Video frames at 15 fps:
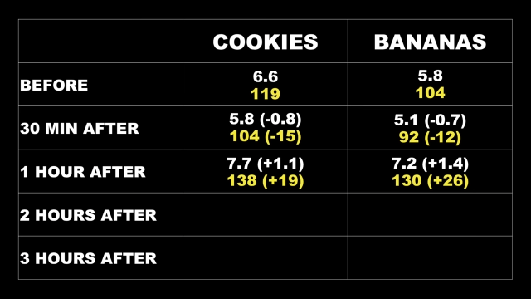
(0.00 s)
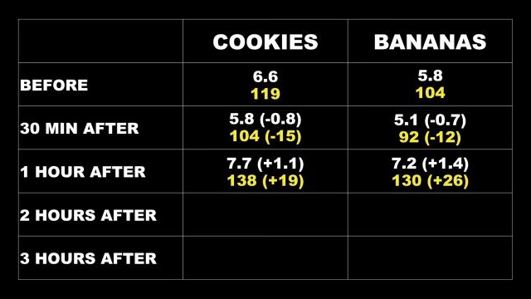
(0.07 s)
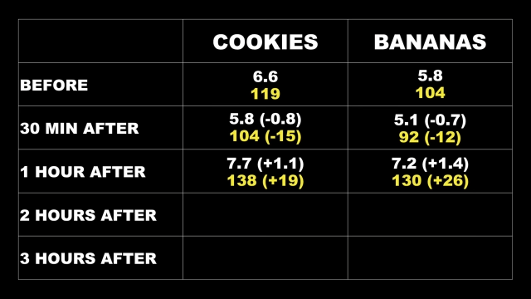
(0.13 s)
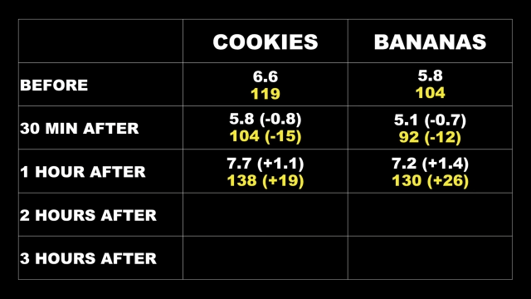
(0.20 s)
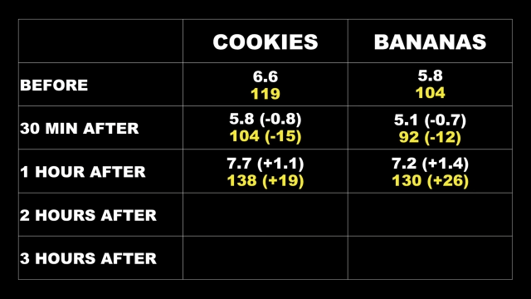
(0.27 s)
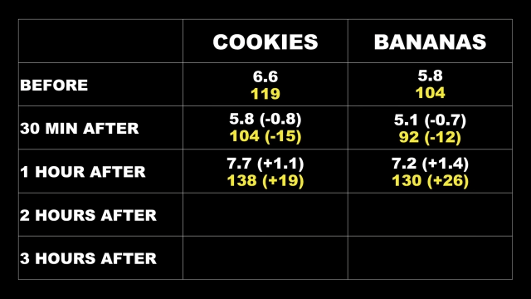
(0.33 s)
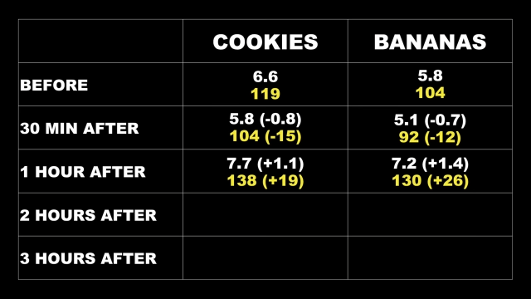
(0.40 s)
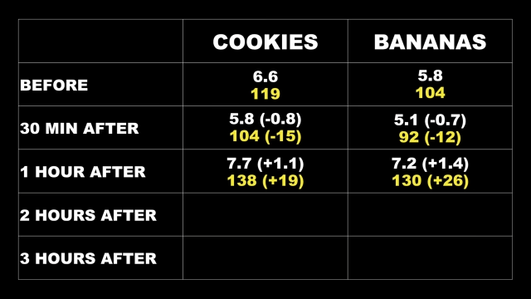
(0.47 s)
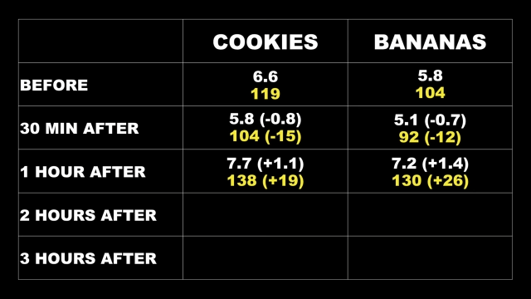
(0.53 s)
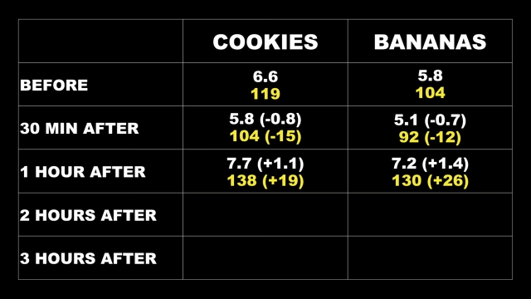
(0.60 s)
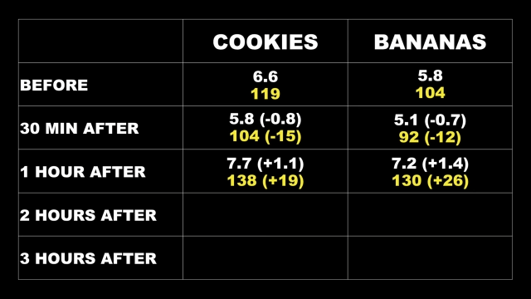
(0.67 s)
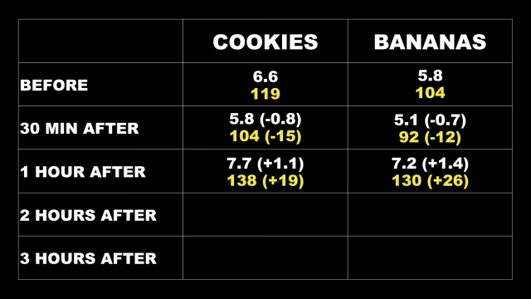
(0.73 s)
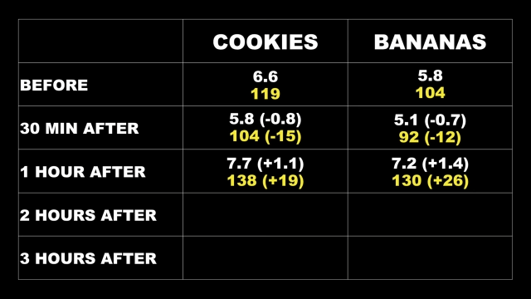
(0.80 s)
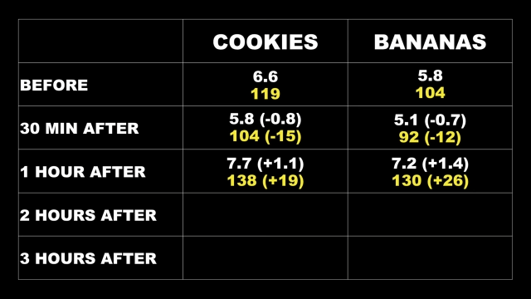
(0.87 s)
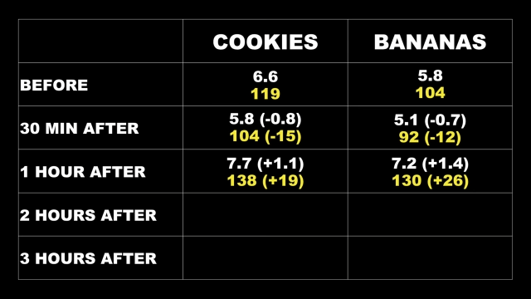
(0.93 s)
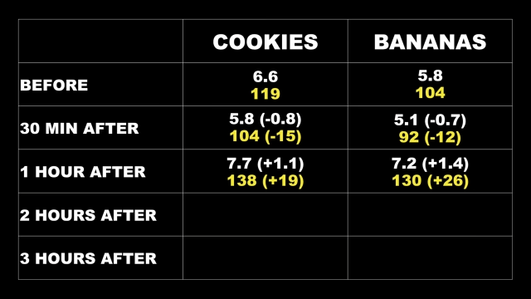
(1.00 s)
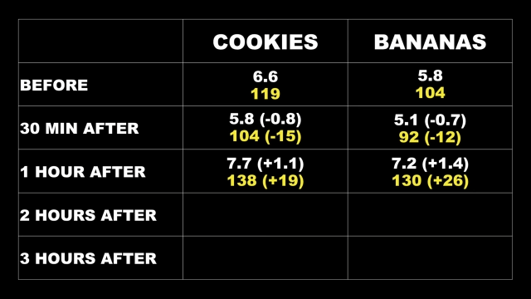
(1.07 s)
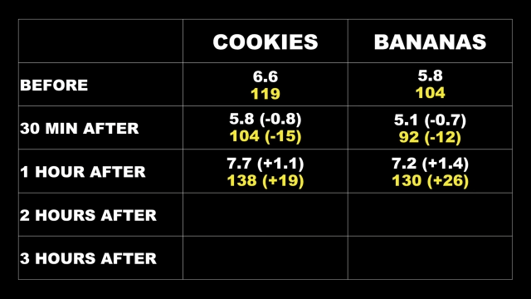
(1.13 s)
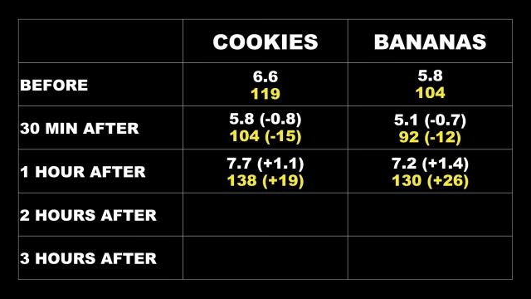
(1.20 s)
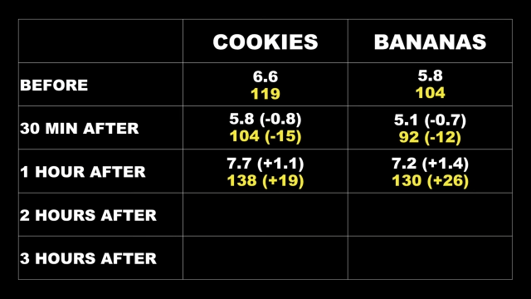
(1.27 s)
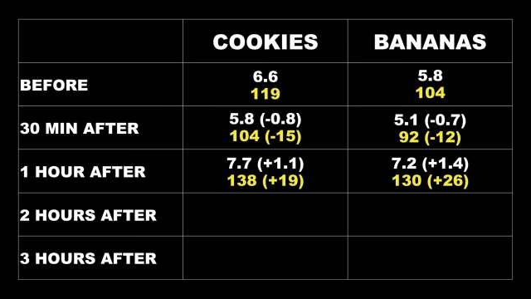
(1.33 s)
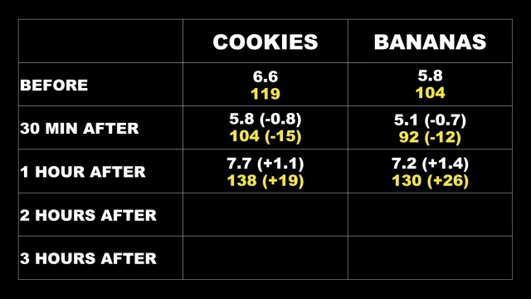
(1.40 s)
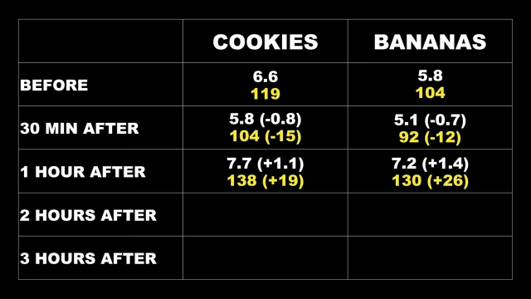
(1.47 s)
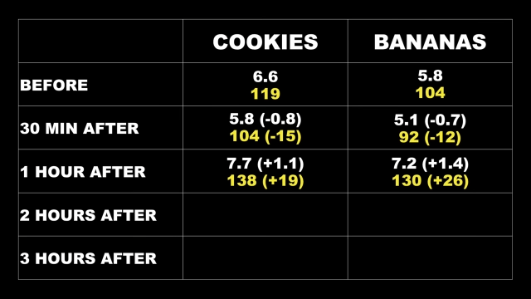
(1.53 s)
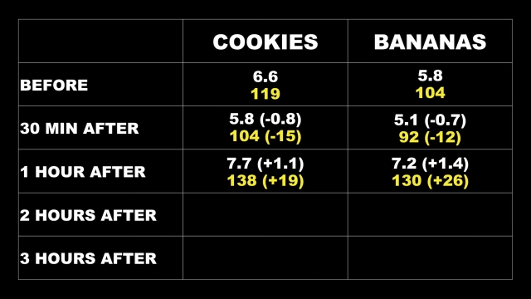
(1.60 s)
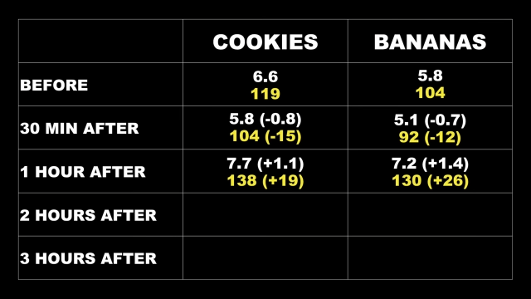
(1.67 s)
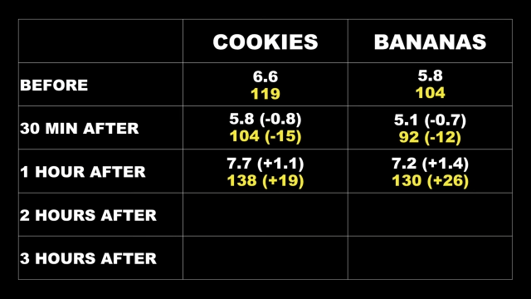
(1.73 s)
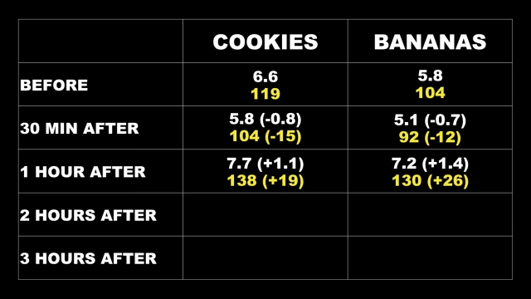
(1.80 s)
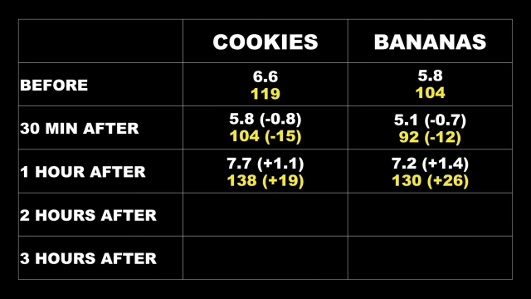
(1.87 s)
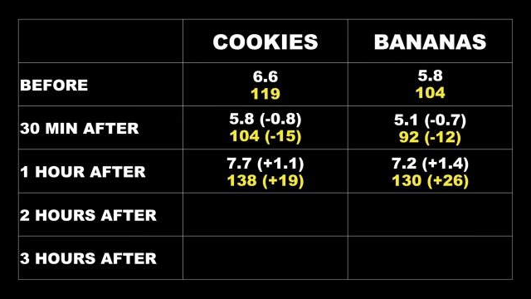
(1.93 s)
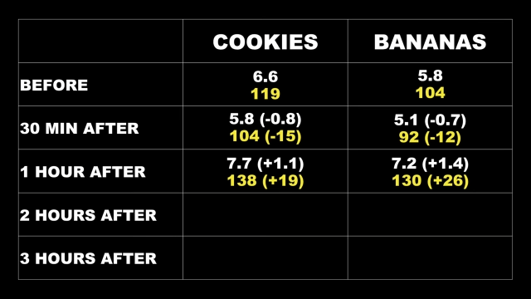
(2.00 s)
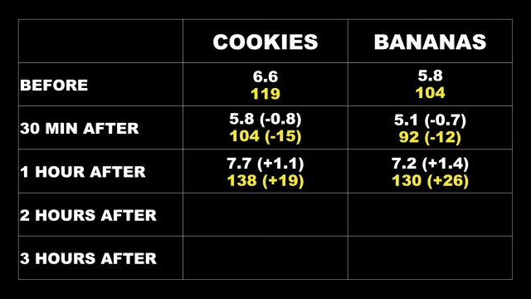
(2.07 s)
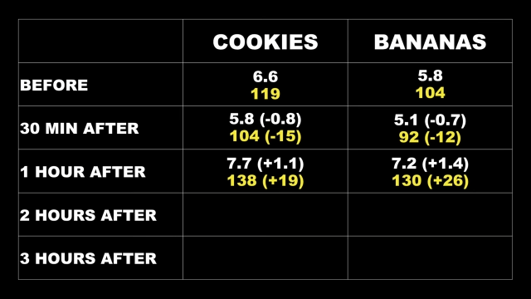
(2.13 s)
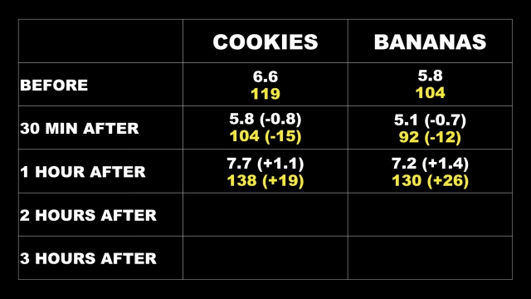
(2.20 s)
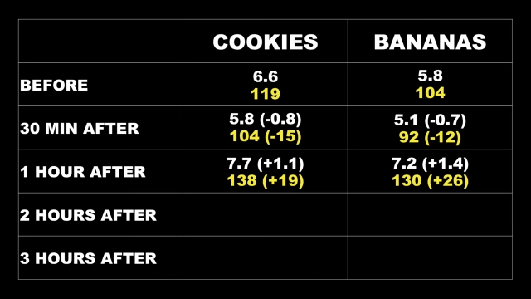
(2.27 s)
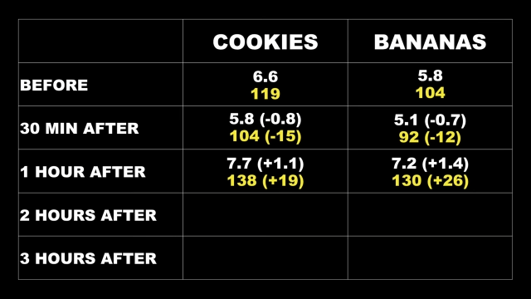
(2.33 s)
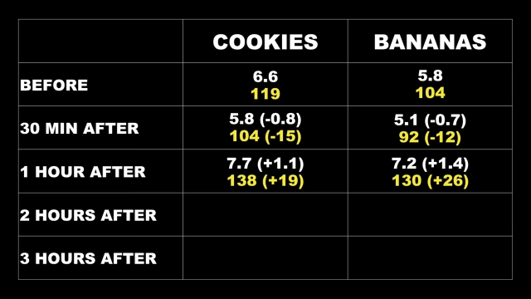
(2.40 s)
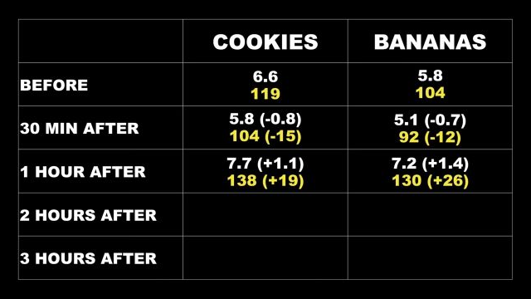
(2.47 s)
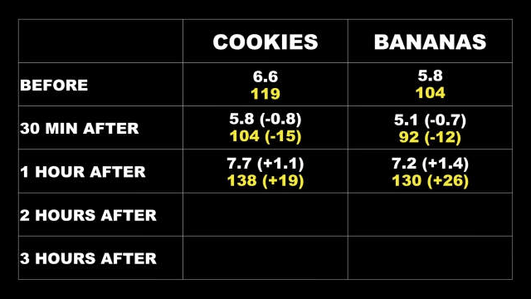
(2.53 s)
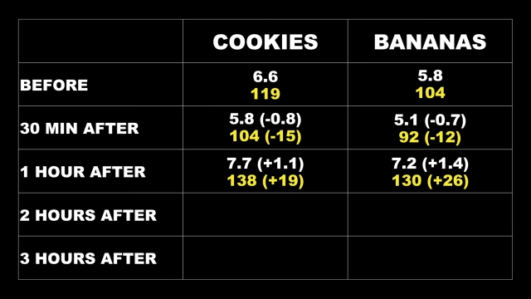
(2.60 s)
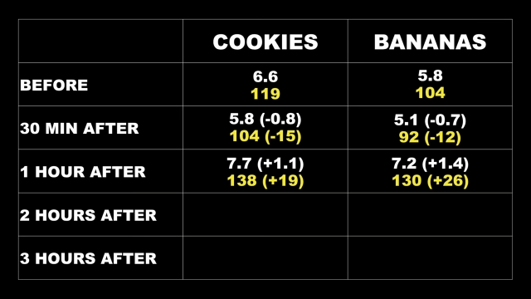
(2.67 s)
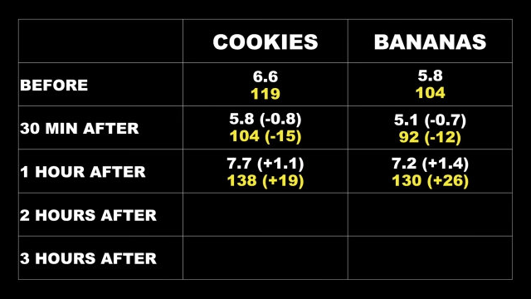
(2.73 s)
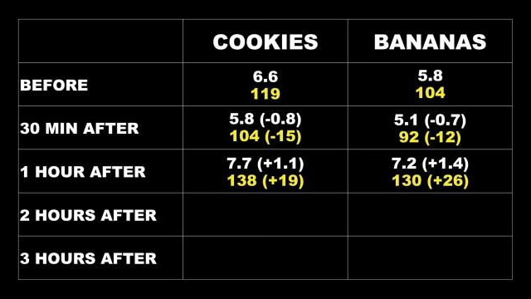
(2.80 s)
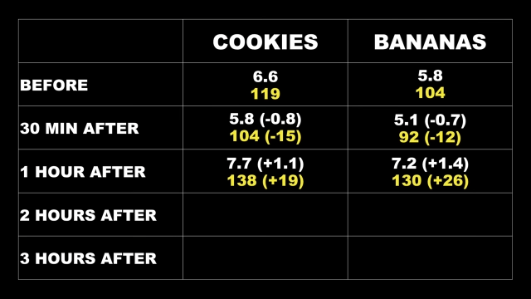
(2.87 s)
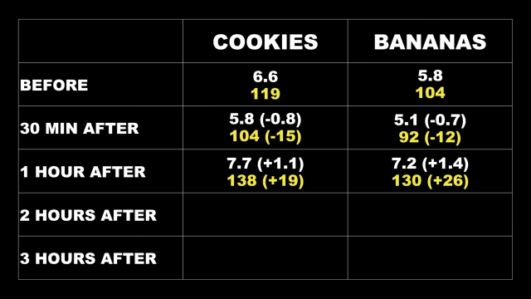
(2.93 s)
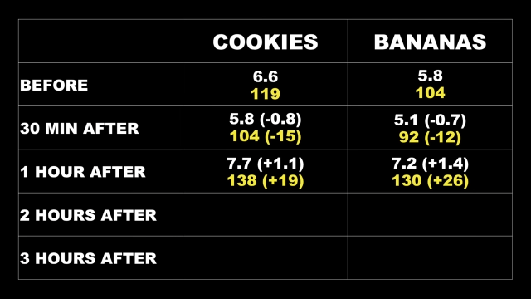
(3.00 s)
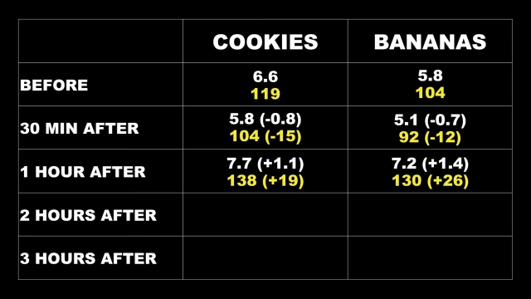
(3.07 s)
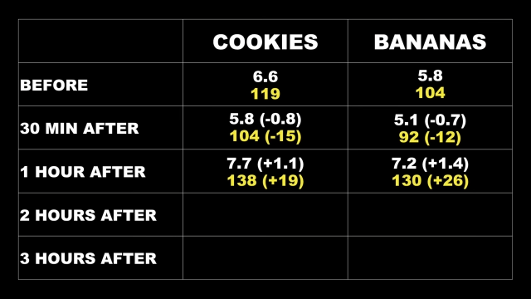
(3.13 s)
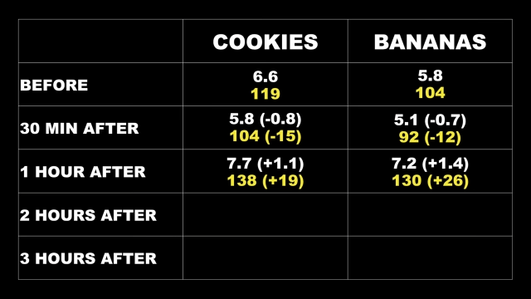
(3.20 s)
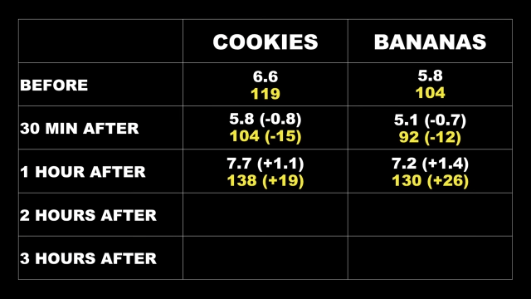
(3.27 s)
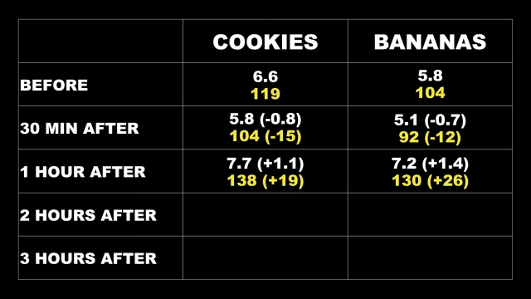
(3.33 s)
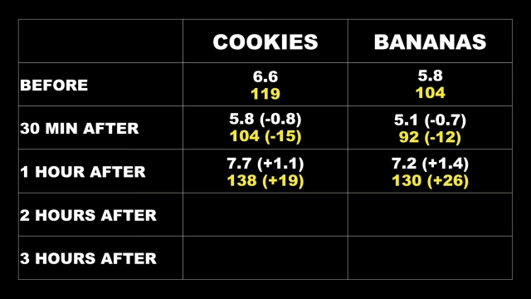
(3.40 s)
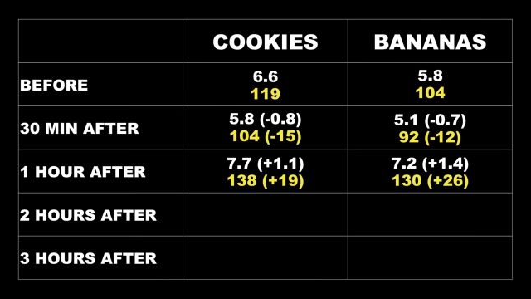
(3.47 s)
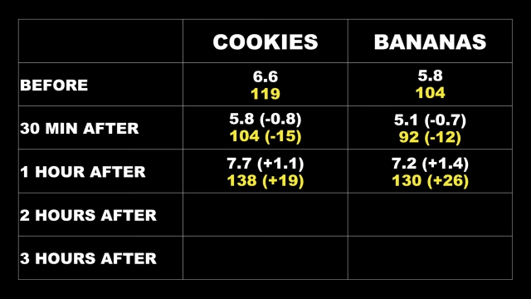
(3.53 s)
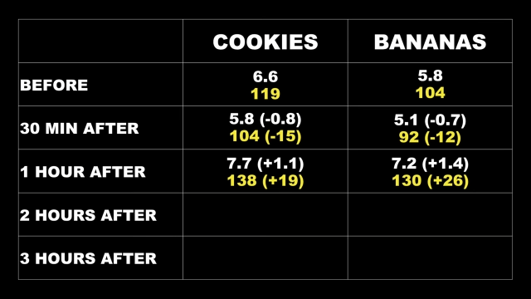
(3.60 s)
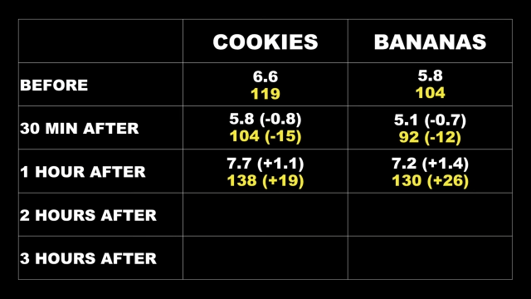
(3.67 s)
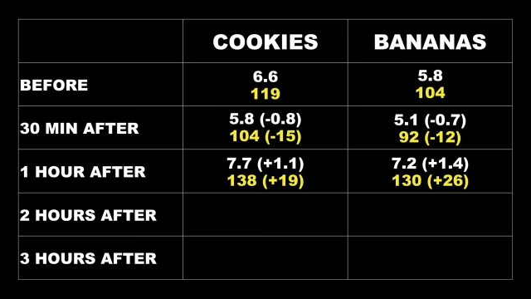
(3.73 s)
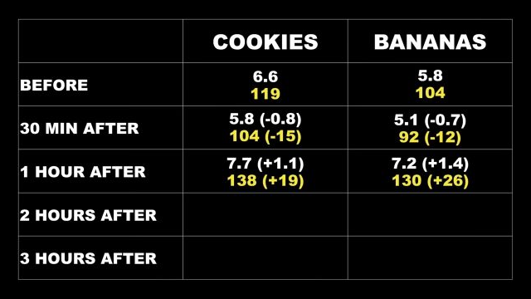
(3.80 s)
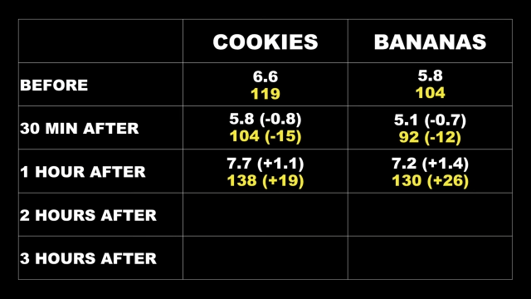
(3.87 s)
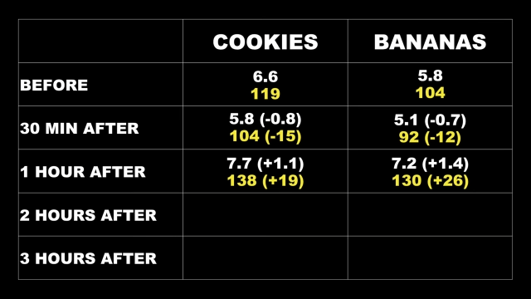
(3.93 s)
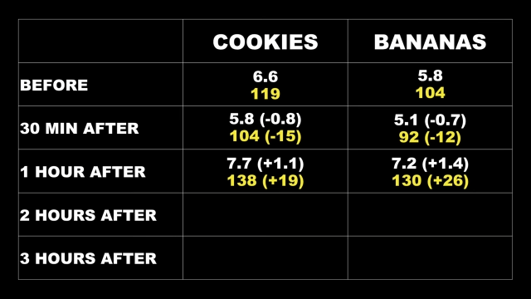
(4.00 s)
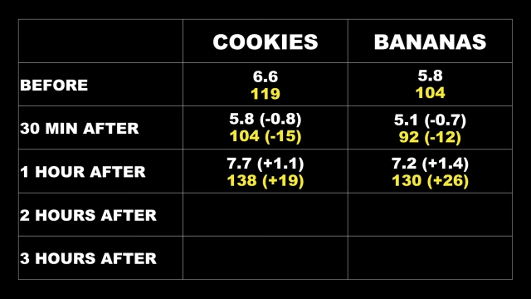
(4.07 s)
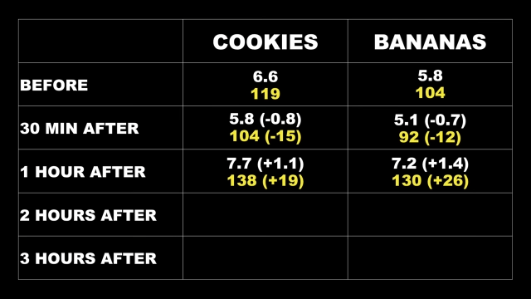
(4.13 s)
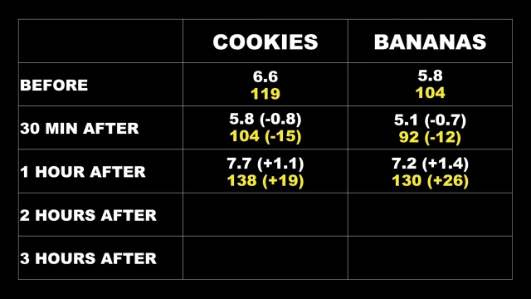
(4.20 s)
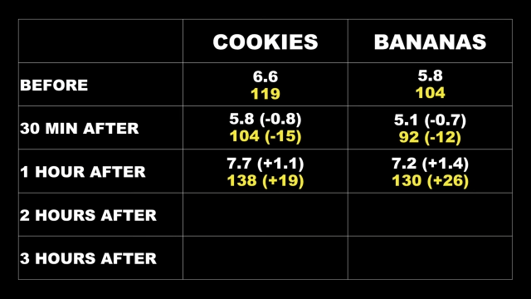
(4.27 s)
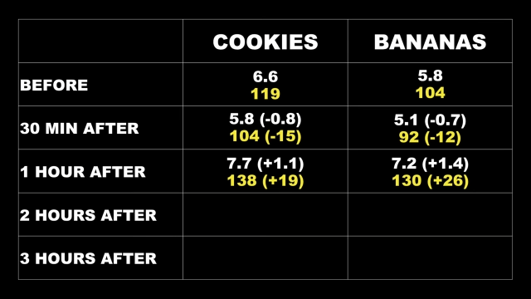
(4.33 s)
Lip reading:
(no speaker visible)